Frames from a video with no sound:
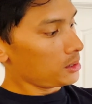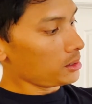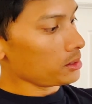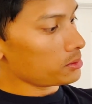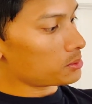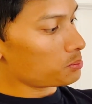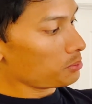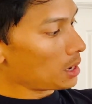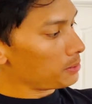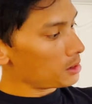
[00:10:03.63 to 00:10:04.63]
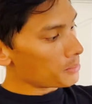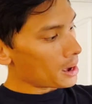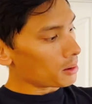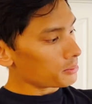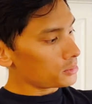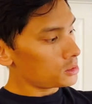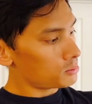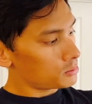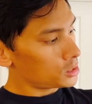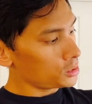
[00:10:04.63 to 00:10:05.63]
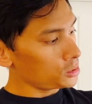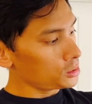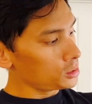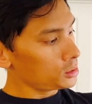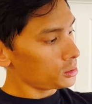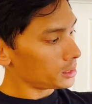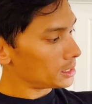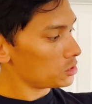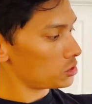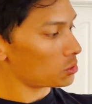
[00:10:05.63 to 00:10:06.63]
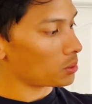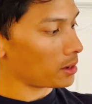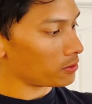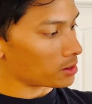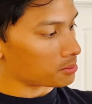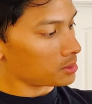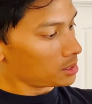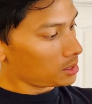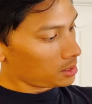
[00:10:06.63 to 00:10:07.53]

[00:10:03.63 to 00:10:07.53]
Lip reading: is maybe about 2 inches away from